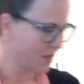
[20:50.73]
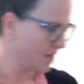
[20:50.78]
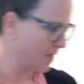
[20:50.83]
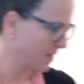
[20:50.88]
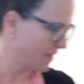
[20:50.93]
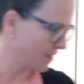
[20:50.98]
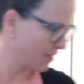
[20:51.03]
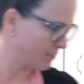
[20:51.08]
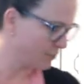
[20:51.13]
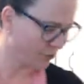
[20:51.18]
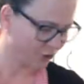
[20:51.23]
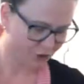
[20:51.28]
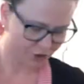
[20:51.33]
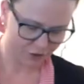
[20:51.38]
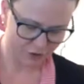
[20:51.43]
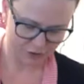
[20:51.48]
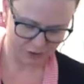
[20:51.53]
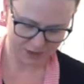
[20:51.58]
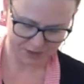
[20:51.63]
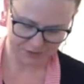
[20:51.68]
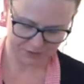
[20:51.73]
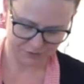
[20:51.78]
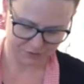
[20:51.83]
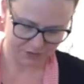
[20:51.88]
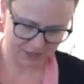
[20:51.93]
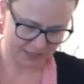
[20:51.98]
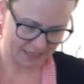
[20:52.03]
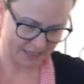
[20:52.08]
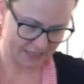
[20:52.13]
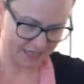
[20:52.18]
because the prosciutto doesn't
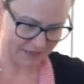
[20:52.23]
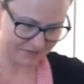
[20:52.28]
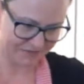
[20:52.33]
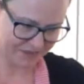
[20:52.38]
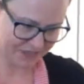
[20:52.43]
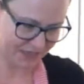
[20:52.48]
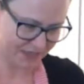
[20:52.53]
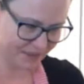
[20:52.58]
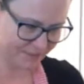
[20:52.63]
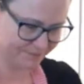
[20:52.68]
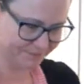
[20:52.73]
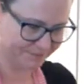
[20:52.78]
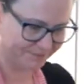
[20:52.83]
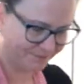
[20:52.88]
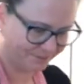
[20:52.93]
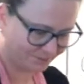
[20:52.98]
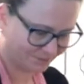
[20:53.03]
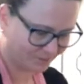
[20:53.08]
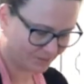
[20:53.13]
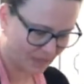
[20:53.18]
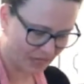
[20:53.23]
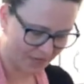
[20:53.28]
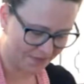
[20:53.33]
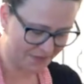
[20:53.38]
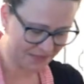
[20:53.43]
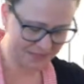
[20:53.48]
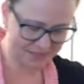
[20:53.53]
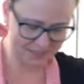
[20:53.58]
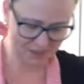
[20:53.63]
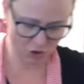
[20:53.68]
really have fat. And
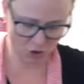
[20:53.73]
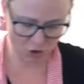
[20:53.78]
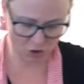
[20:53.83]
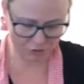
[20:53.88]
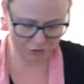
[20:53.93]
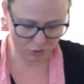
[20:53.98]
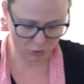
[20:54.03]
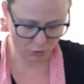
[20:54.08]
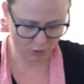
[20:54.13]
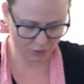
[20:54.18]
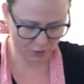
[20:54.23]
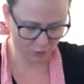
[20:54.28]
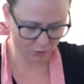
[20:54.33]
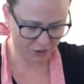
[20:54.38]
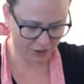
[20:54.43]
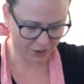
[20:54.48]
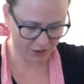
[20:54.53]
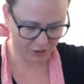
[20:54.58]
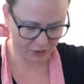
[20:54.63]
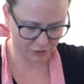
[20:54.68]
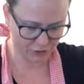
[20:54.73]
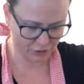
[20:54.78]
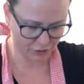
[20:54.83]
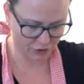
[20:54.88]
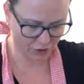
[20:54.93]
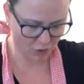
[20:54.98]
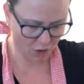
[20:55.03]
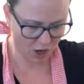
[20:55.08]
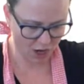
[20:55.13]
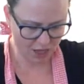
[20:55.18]
this is all the oil we're going to use. There's
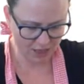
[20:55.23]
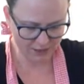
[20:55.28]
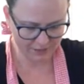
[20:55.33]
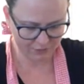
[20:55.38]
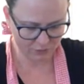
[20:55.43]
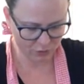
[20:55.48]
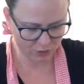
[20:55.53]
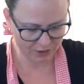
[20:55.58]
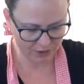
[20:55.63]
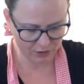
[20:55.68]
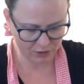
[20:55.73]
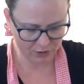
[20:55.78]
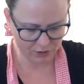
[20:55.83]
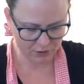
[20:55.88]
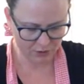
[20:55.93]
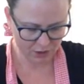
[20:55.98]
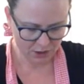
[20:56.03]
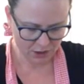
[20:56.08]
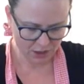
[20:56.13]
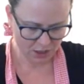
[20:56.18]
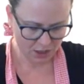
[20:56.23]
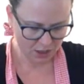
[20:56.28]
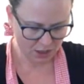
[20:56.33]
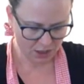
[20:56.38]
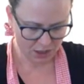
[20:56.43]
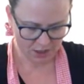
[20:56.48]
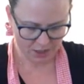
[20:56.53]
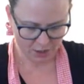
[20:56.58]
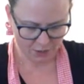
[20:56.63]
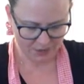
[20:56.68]
no olive oil,
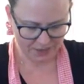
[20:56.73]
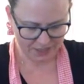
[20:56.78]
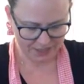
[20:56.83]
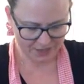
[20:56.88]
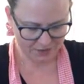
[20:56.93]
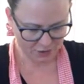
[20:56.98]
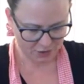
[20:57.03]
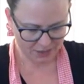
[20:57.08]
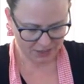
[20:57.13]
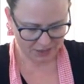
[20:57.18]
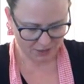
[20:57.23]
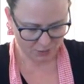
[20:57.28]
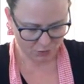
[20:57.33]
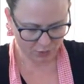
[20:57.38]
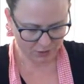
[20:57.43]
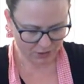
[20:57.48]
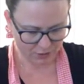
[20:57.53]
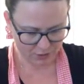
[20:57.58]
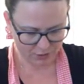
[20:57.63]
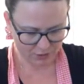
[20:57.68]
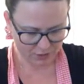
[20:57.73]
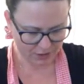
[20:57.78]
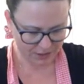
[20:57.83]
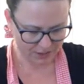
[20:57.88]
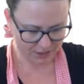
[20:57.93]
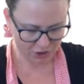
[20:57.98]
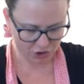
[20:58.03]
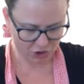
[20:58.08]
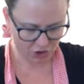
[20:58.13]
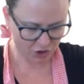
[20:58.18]
no any other kind of oil.
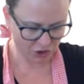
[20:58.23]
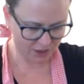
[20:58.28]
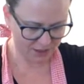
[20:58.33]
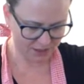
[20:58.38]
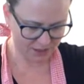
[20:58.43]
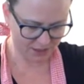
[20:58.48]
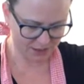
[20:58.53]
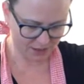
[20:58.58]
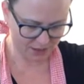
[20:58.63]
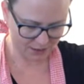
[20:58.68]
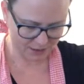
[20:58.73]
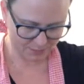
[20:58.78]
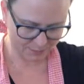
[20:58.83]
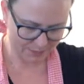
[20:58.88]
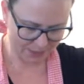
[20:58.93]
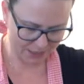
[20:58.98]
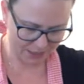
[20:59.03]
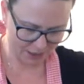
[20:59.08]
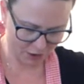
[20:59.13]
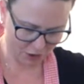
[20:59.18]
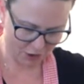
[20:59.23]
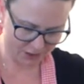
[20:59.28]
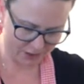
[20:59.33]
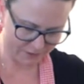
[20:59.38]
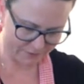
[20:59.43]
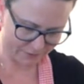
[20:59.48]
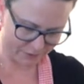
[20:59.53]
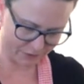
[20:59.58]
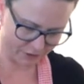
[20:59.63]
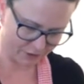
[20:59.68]
It's just the bacon grease
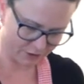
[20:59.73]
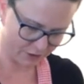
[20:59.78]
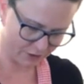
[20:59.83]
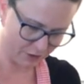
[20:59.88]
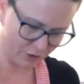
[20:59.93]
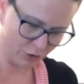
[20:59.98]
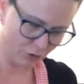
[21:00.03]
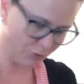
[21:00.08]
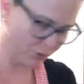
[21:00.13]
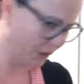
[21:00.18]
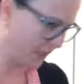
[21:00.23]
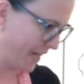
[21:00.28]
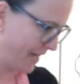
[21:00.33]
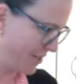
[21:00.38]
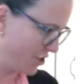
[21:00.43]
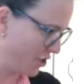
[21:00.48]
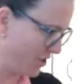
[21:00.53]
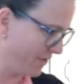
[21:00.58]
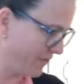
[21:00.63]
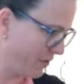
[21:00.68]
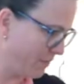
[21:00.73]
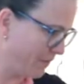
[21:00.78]
for the lubrication of the